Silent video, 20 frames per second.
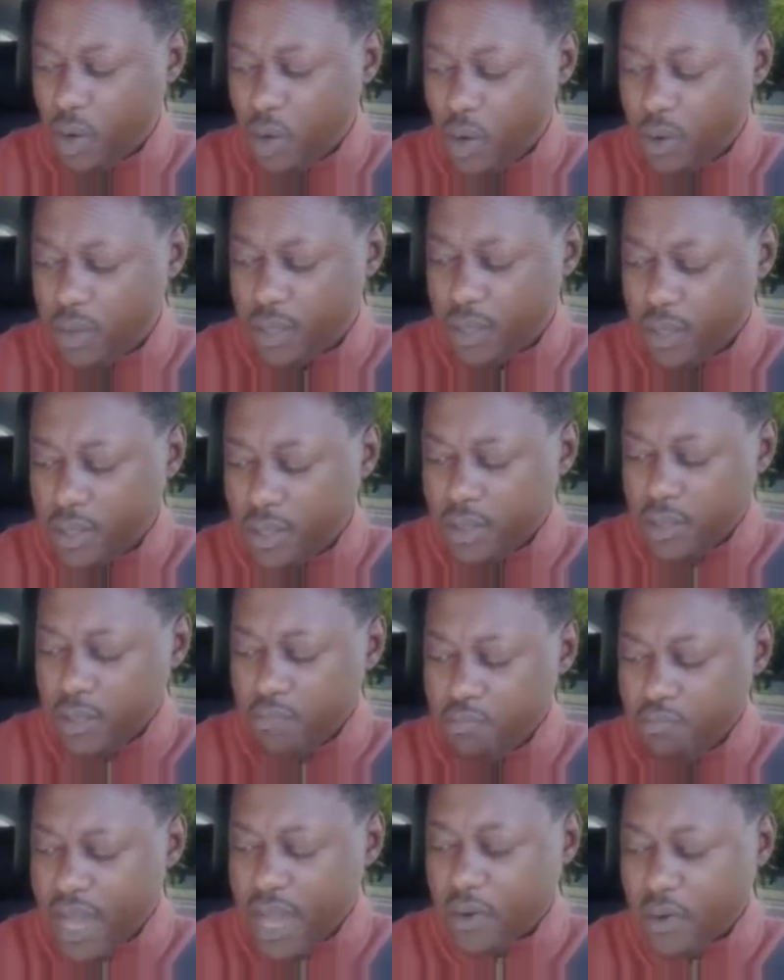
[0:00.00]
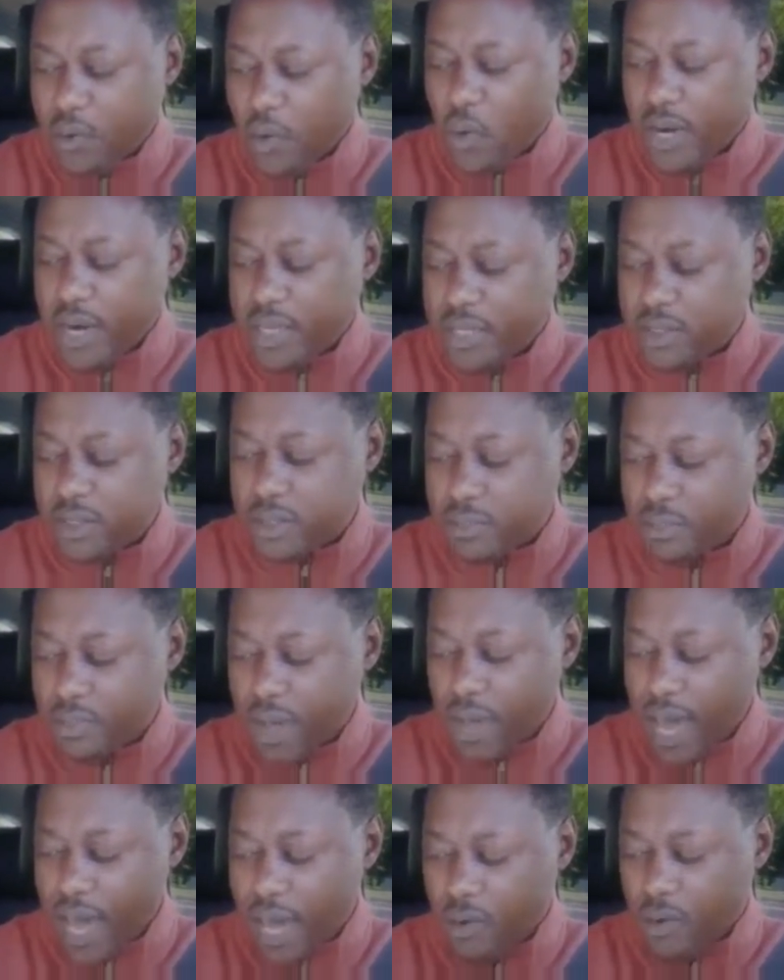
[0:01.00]
My righteousness is as filthy
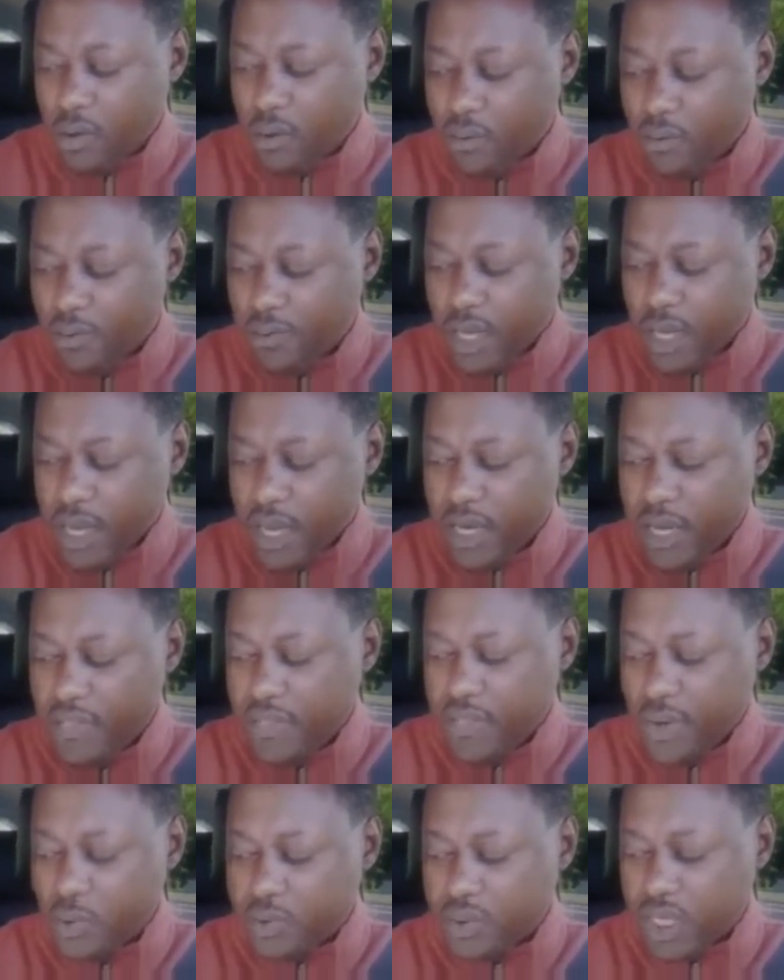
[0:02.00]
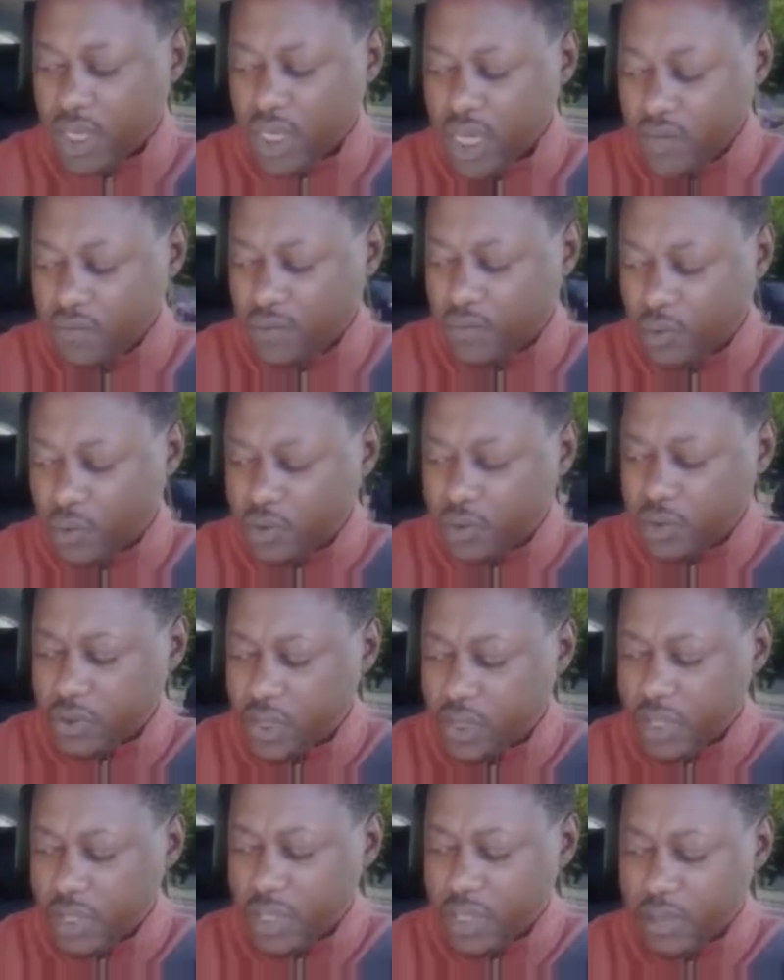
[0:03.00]
rags. I can't do anything of
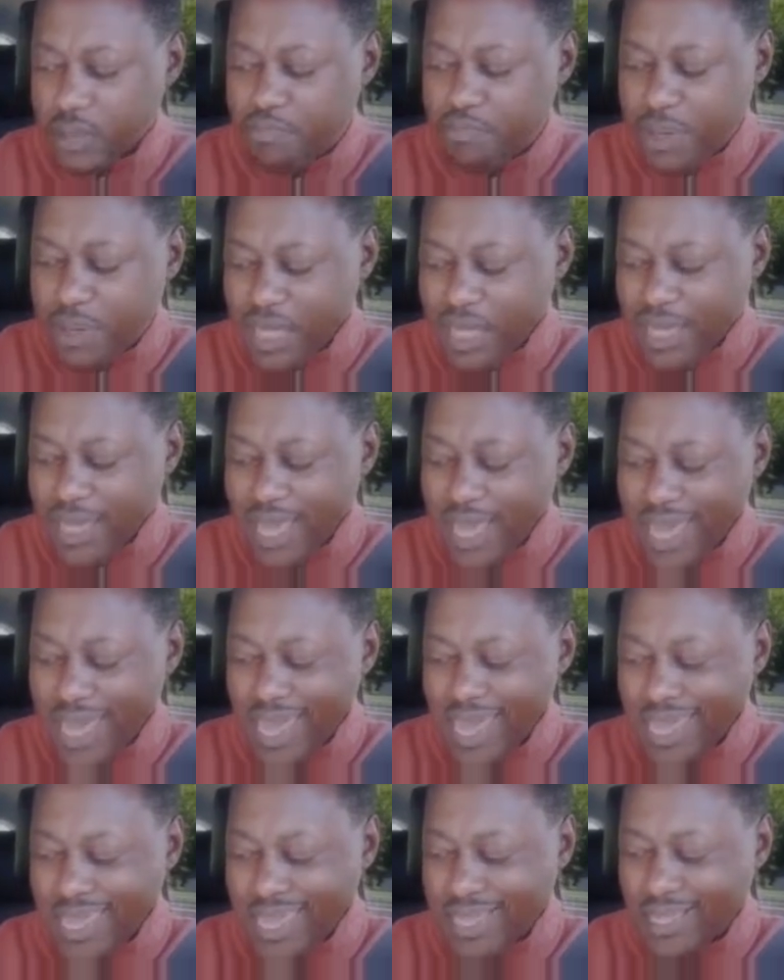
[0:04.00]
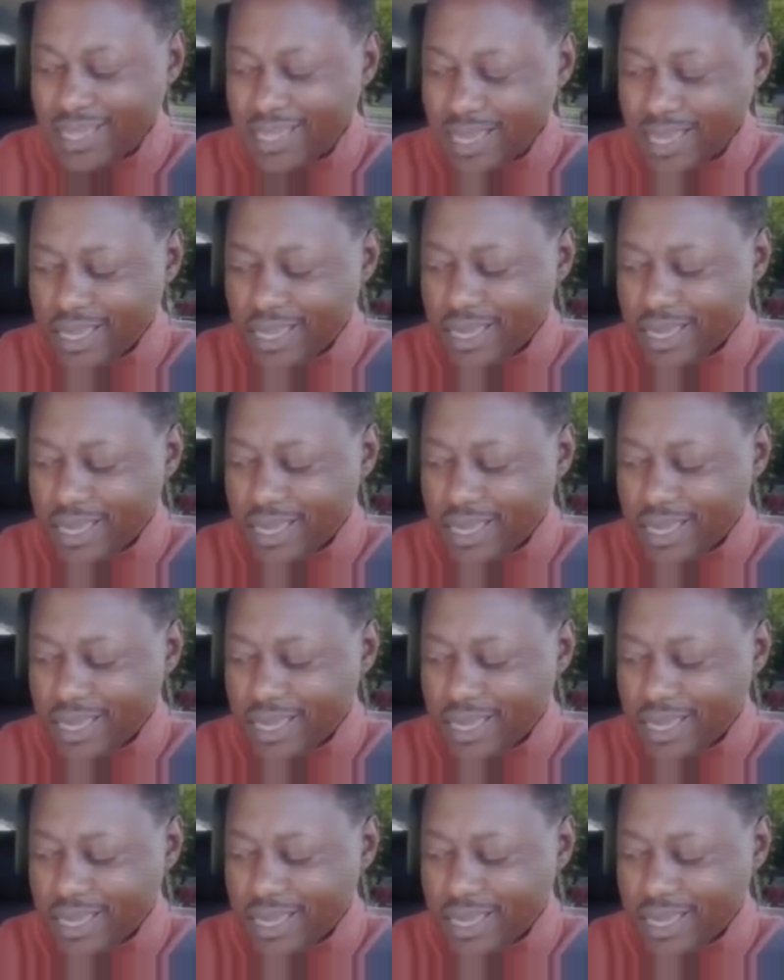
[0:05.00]
myself, and a lot of it